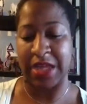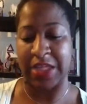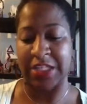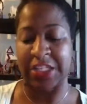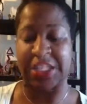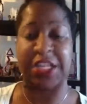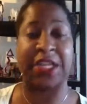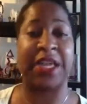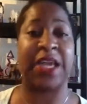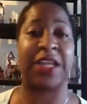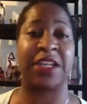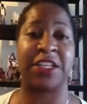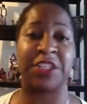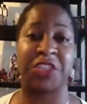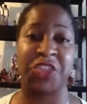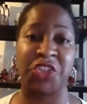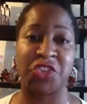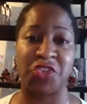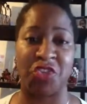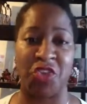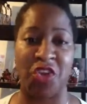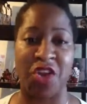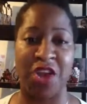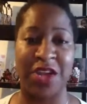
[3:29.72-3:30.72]
She had a
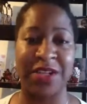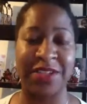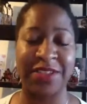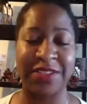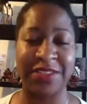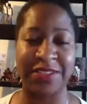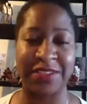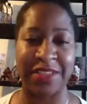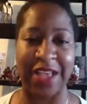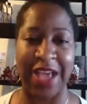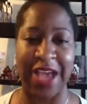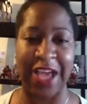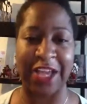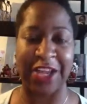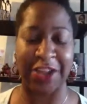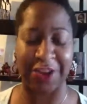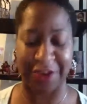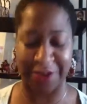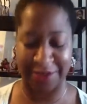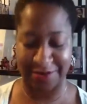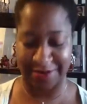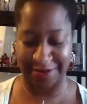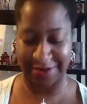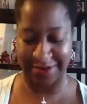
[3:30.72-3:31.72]
strong
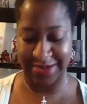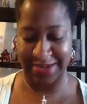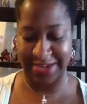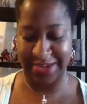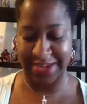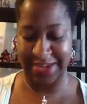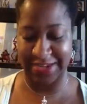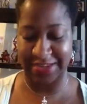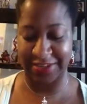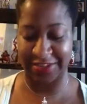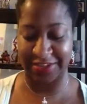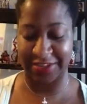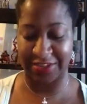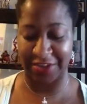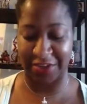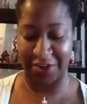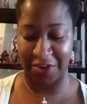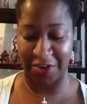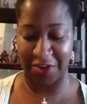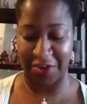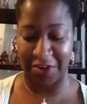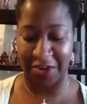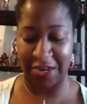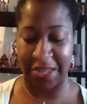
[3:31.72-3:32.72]
desire to
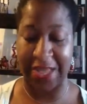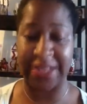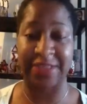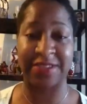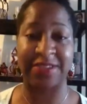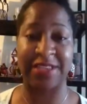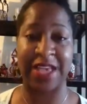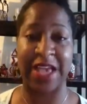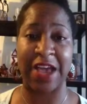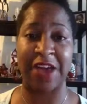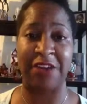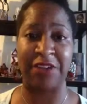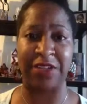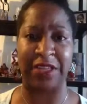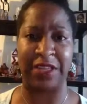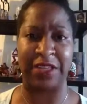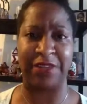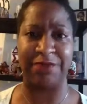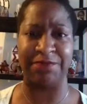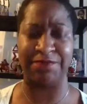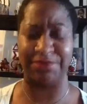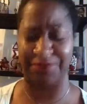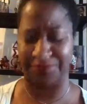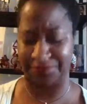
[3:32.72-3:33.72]
learn
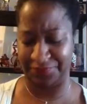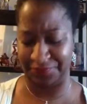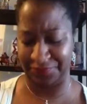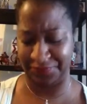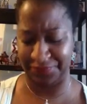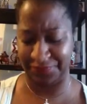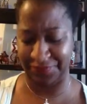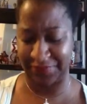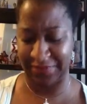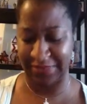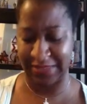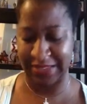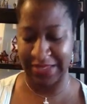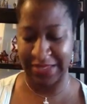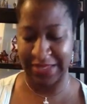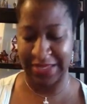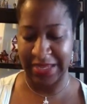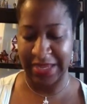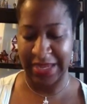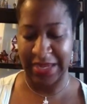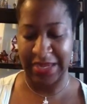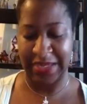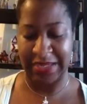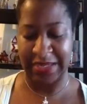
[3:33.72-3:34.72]
Italian.
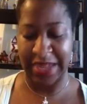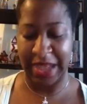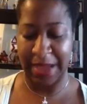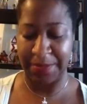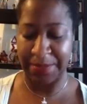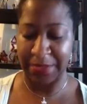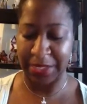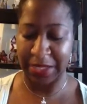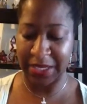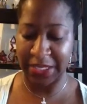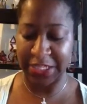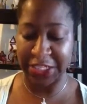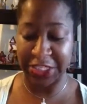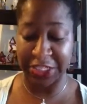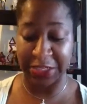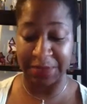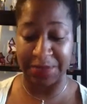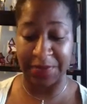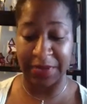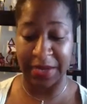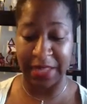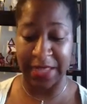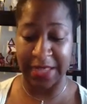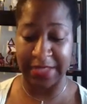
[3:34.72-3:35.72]
Not because she
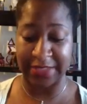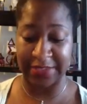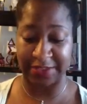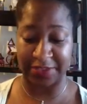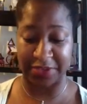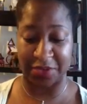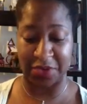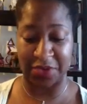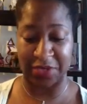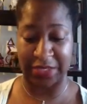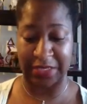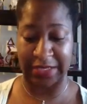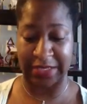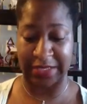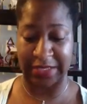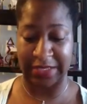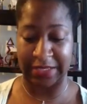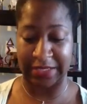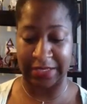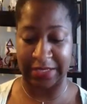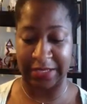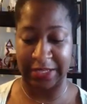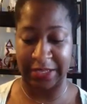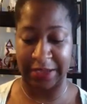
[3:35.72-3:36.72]
planned to go to
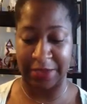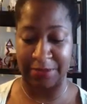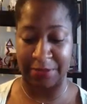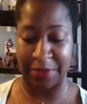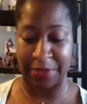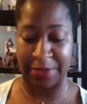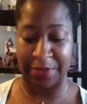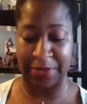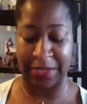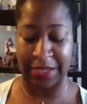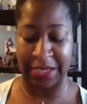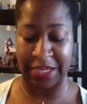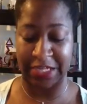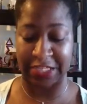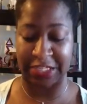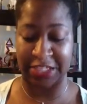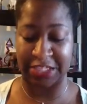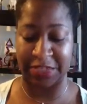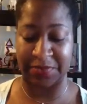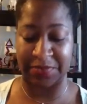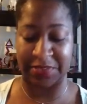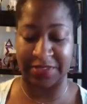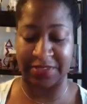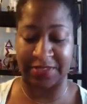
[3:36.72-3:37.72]
Italy, but because
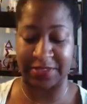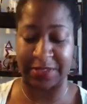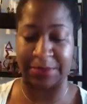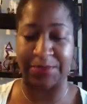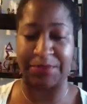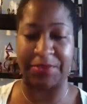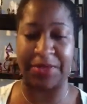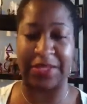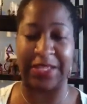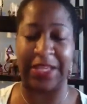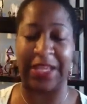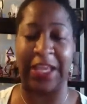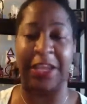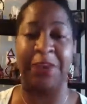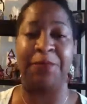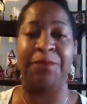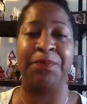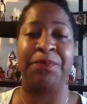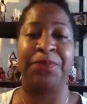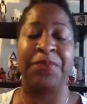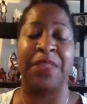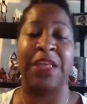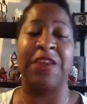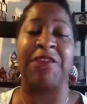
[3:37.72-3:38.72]
she was simply
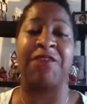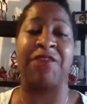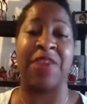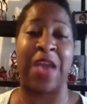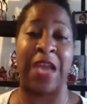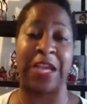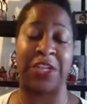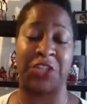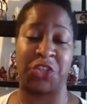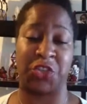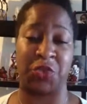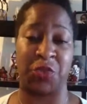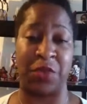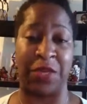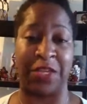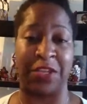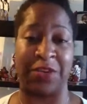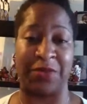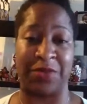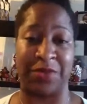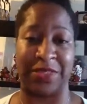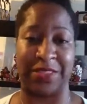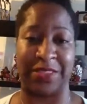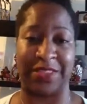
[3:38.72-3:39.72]

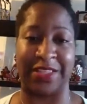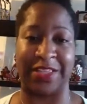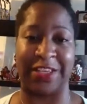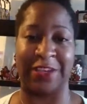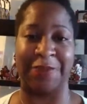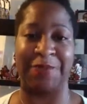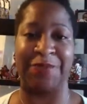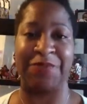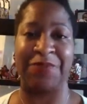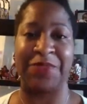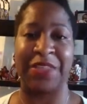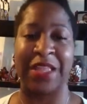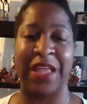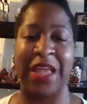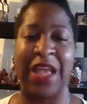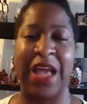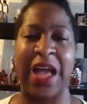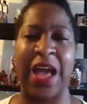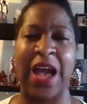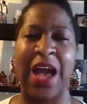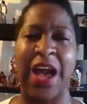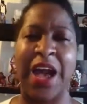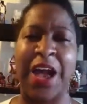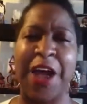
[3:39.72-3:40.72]
infatuated with it.
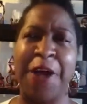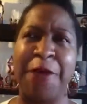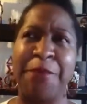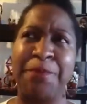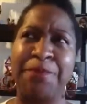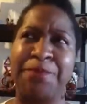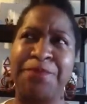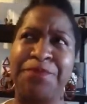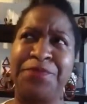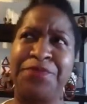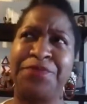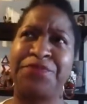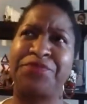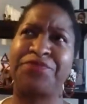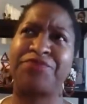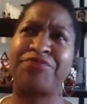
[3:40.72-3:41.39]
That